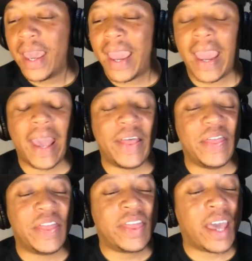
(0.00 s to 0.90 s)

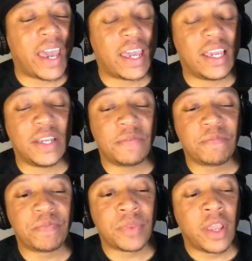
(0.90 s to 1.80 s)
And they
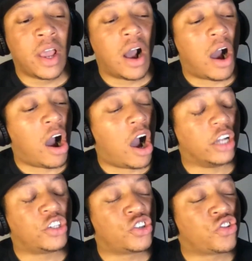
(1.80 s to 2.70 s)

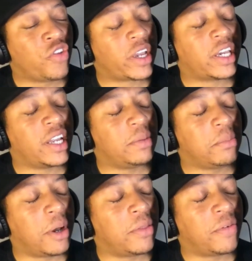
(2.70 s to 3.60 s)
are tricking
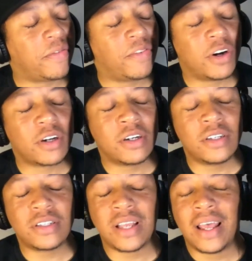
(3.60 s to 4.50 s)

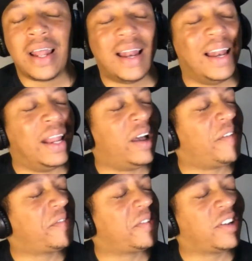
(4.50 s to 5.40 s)
motherfuckers
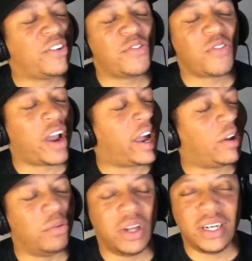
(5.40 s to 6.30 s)
left and right
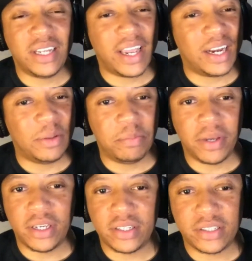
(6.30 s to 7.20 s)
on a daily basis.